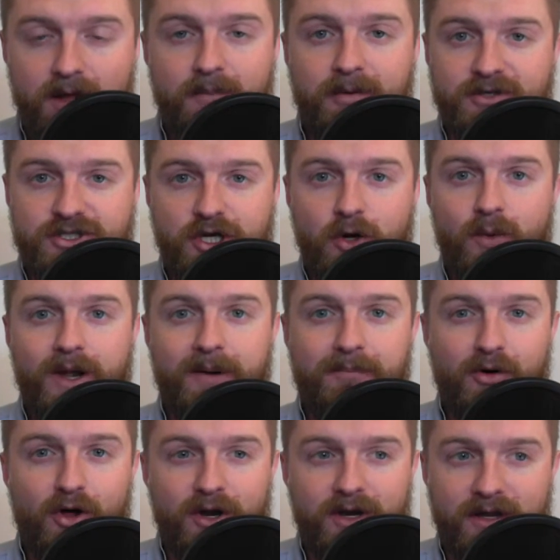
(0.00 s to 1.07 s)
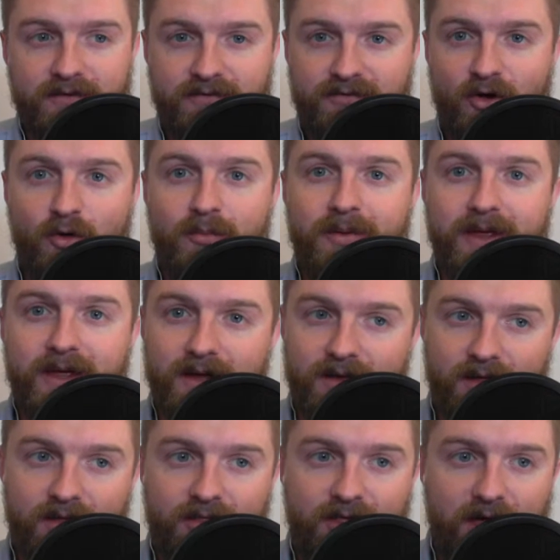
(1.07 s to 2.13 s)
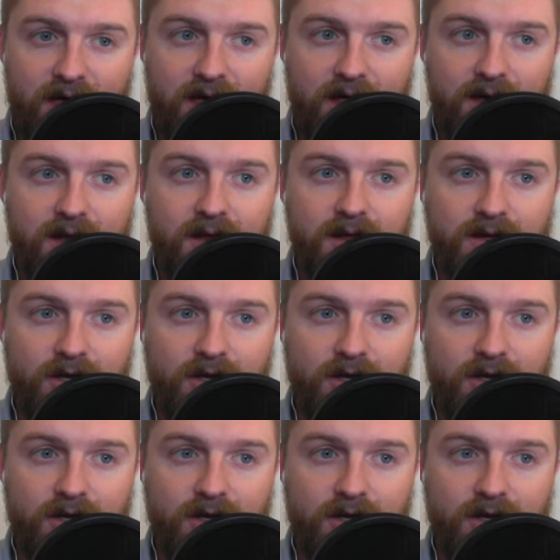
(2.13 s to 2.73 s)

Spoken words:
but you don't want to broaden it so big that,